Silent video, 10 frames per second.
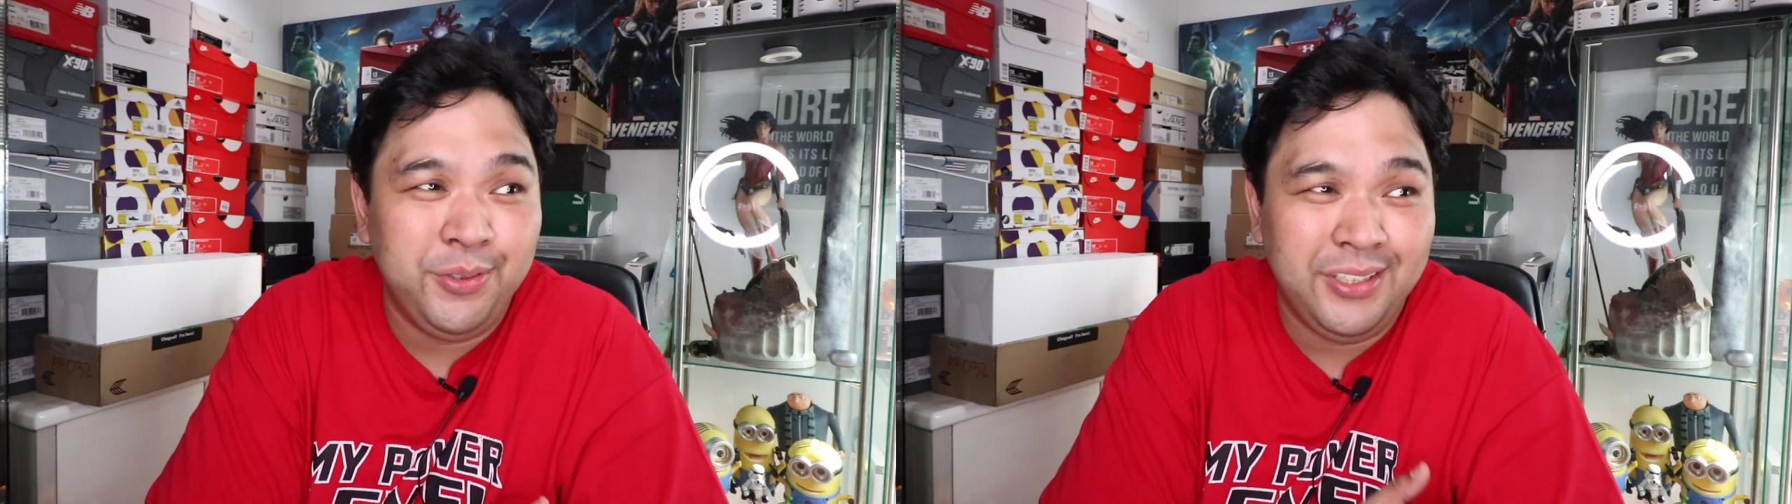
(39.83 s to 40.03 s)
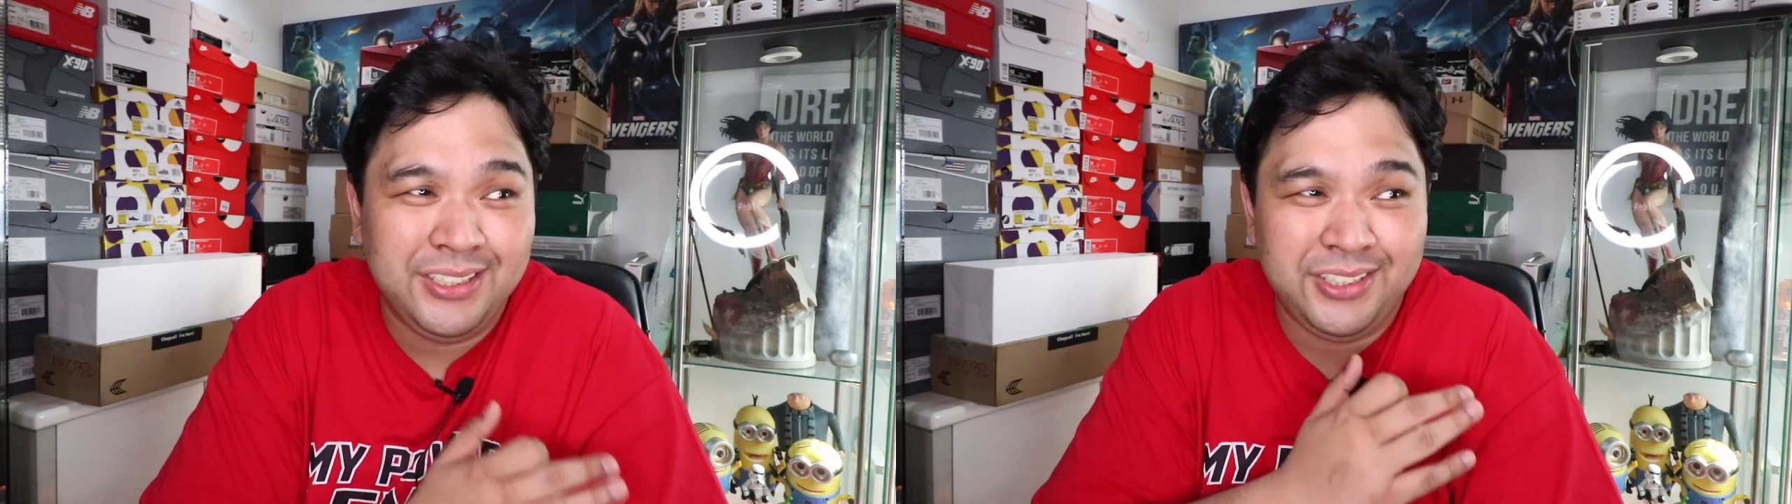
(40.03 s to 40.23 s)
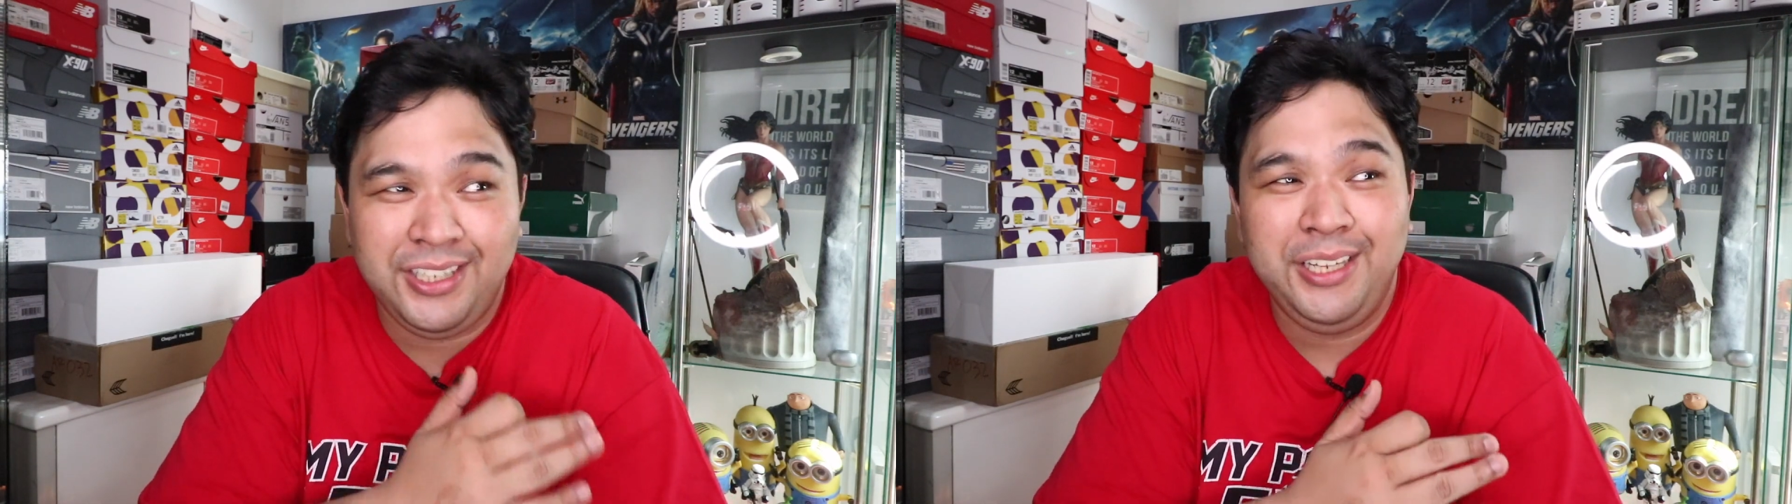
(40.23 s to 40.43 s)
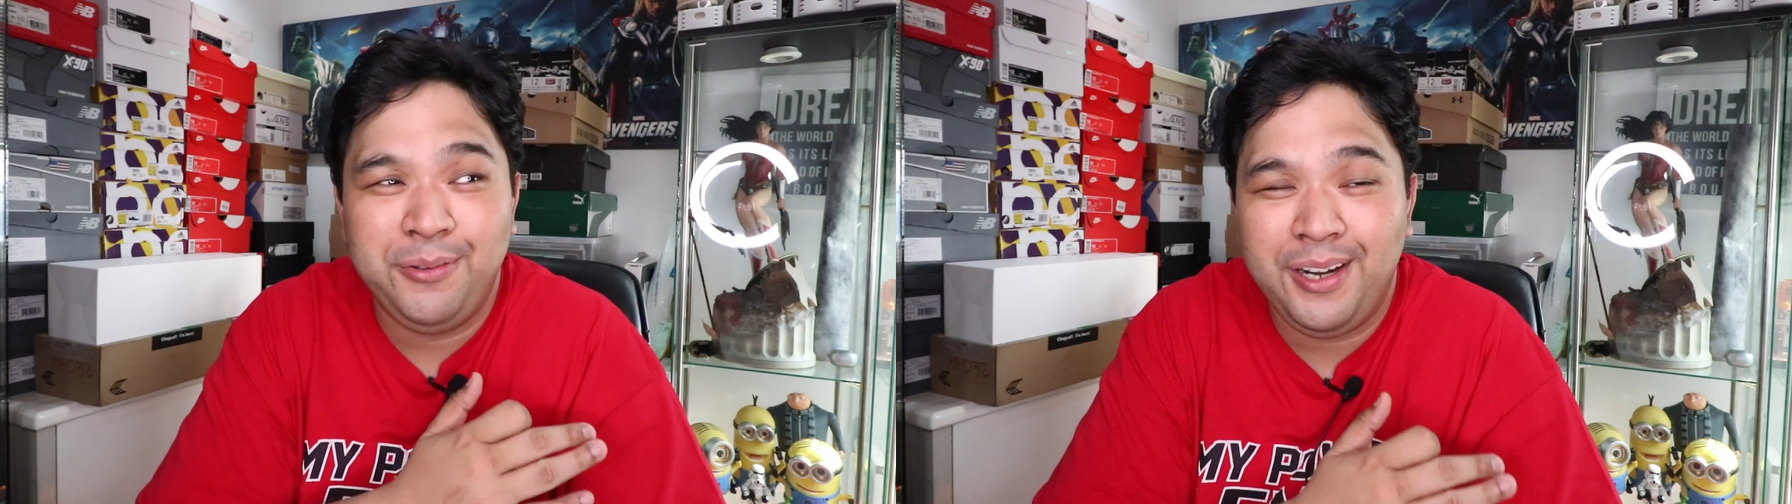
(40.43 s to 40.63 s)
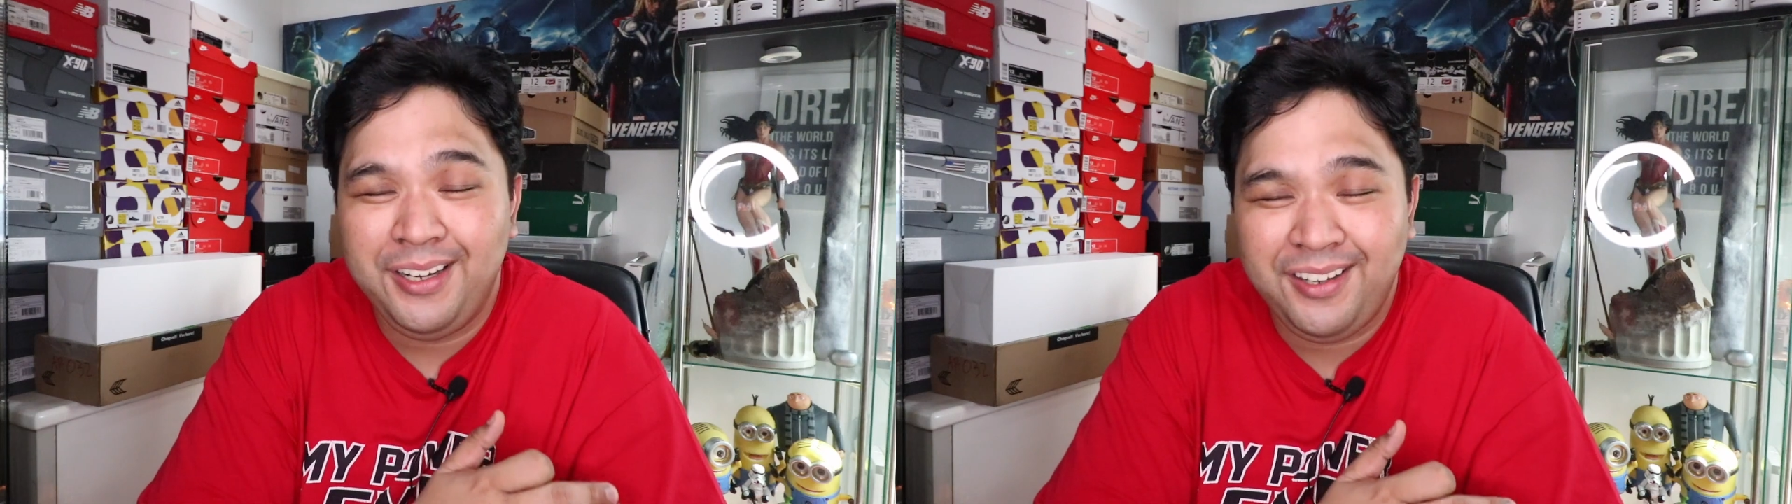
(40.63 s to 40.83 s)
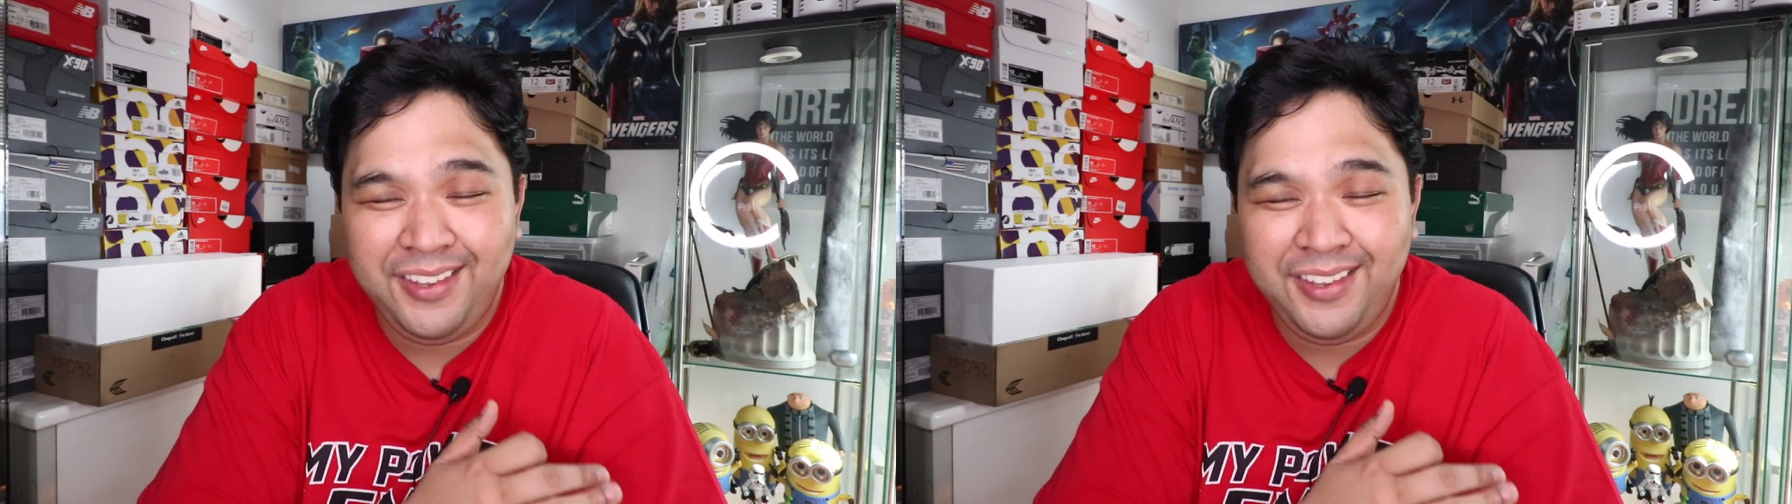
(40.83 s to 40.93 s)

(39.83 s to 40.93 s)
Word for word: to the streetwear